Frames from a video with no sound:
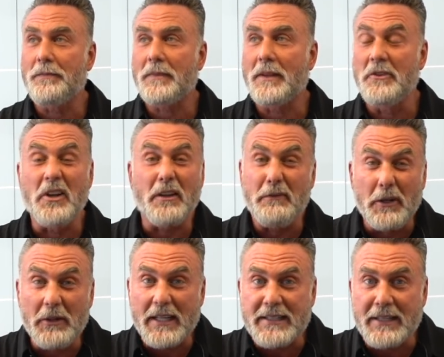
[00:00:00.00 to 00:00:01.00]
Not
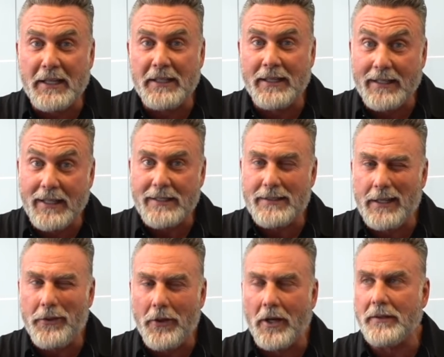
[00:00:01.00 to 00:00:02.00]
very exciting, I guess, they
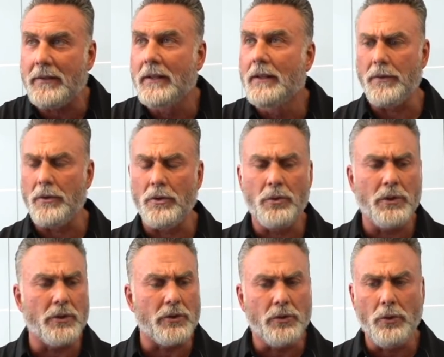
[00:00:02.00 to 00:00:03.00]
thought. Doing
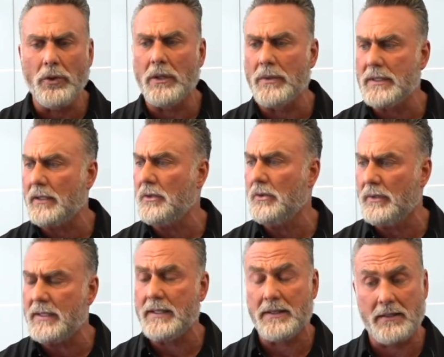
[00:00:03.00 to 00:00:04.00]
the tour, I was like,
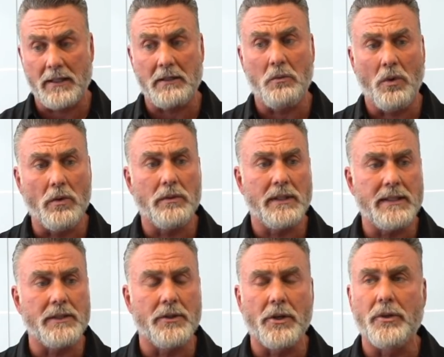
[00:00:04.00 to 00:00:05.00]
this is like, whoa, this
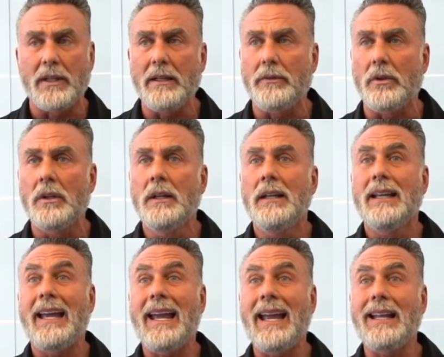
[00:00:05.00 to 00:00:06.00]
is another level.
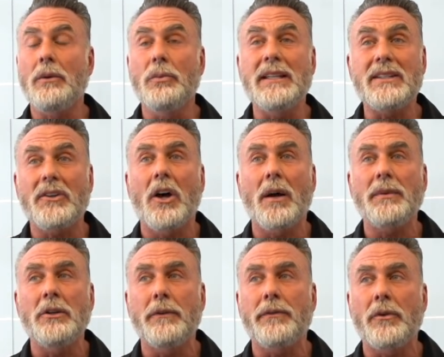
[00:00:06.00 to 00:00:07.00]
And we stopped
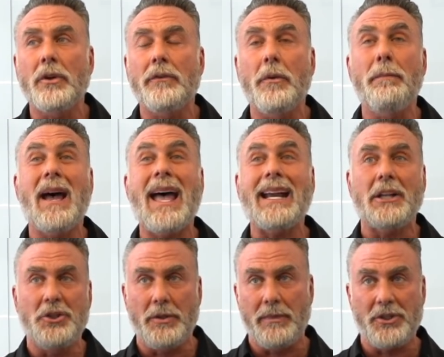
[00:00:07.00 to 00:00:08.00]
in front of the
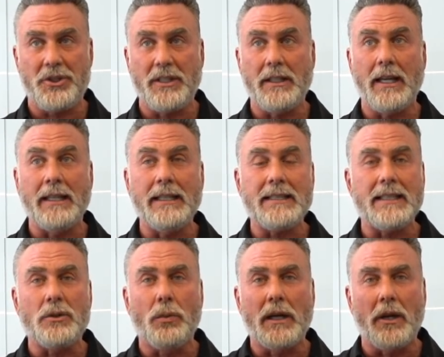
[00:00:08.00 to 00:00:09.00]
packaging machine, and this
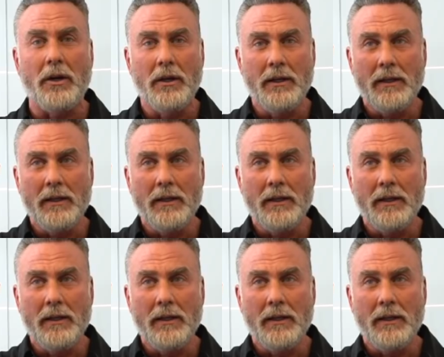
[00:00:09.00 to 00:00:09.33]
is where